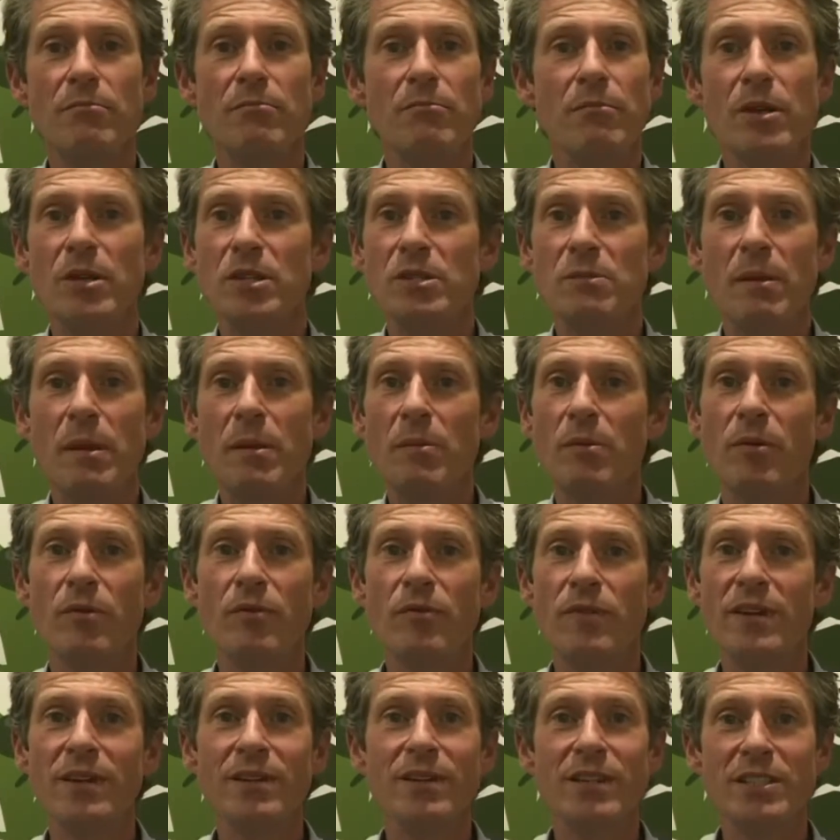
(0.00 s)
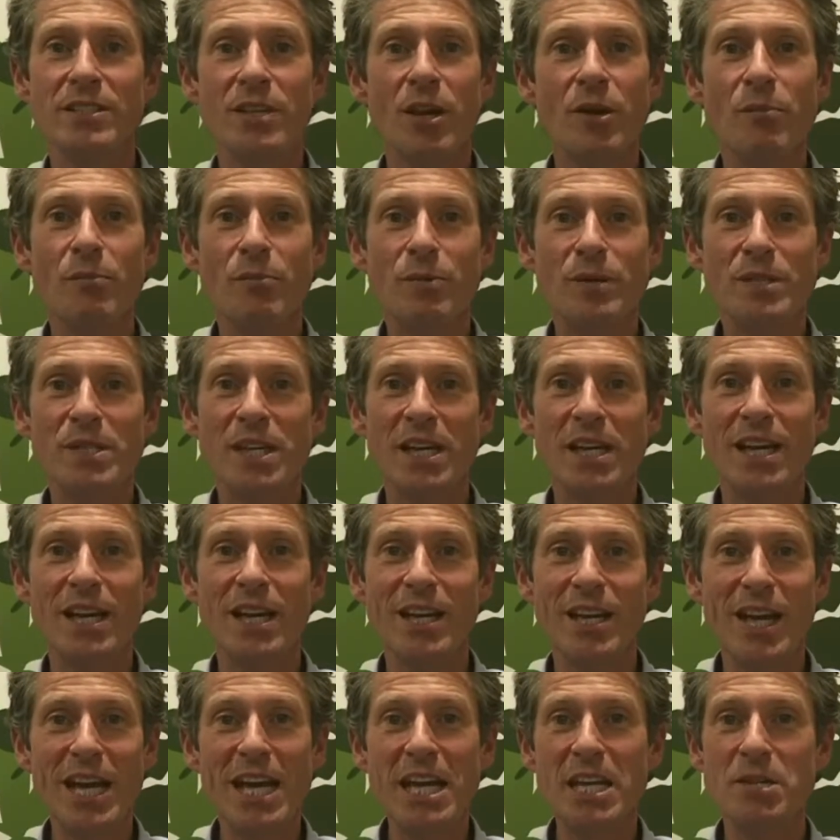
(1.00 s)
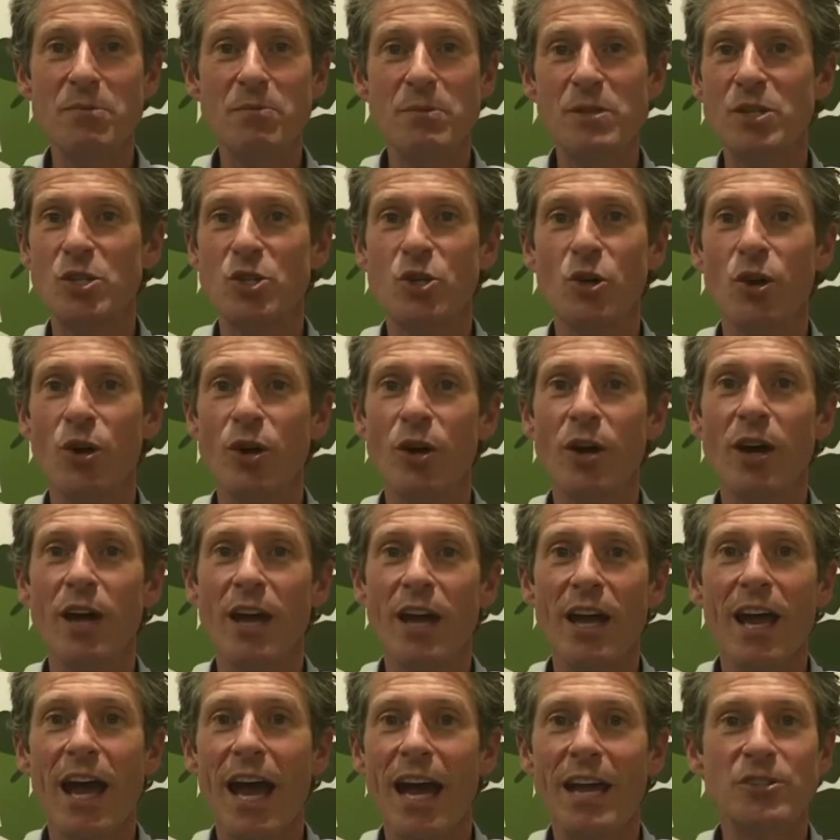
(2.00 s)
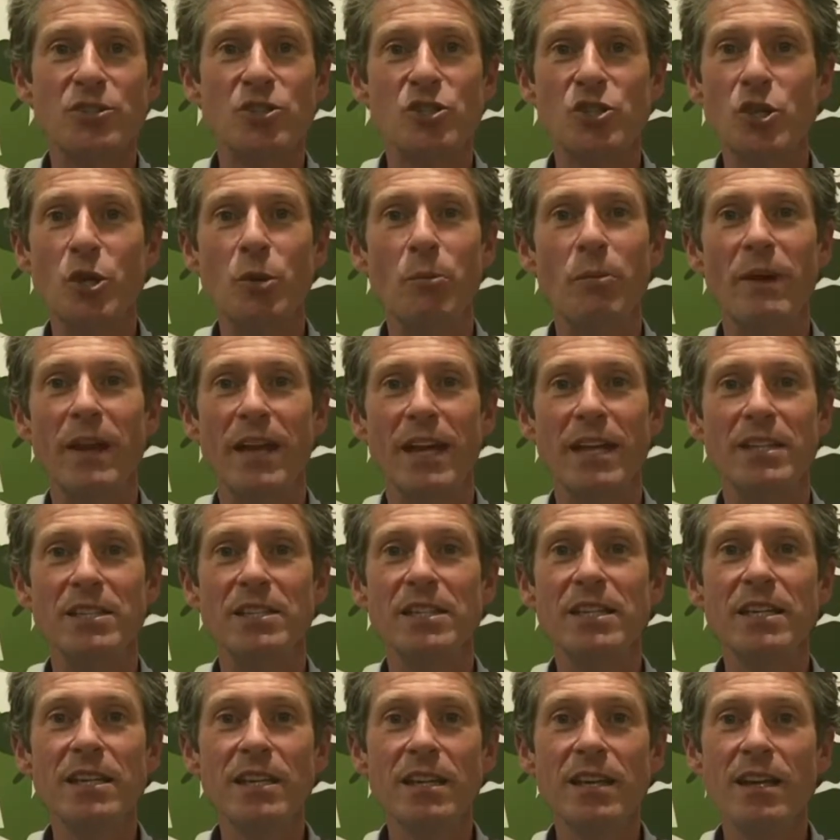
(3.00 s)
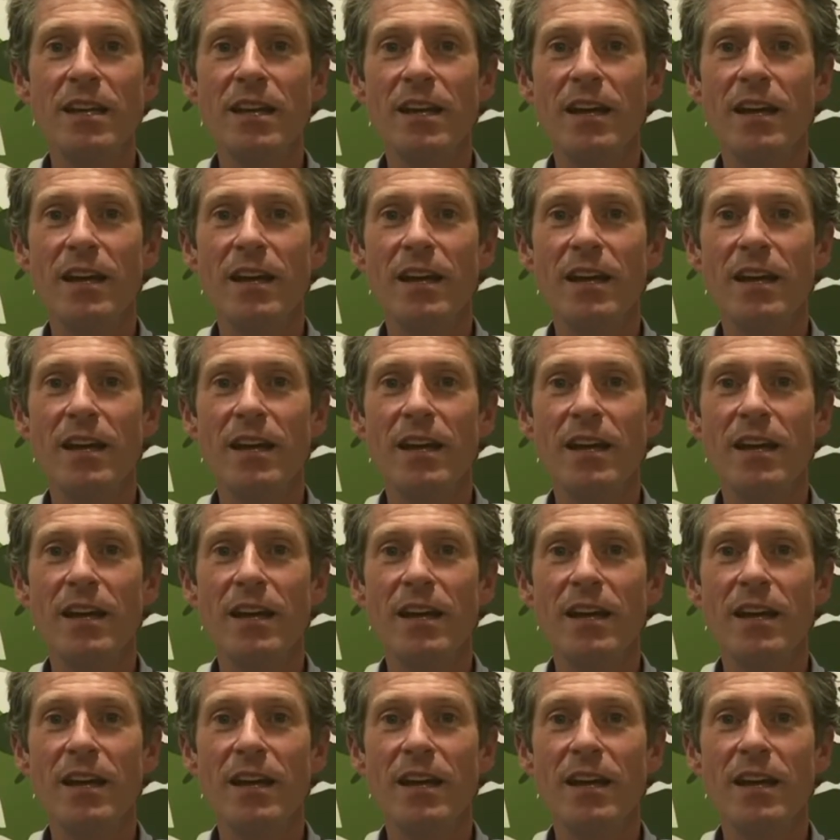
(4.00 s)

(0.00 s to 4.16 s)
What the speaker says: Most people feel they don't particularly need to be strong at supinating,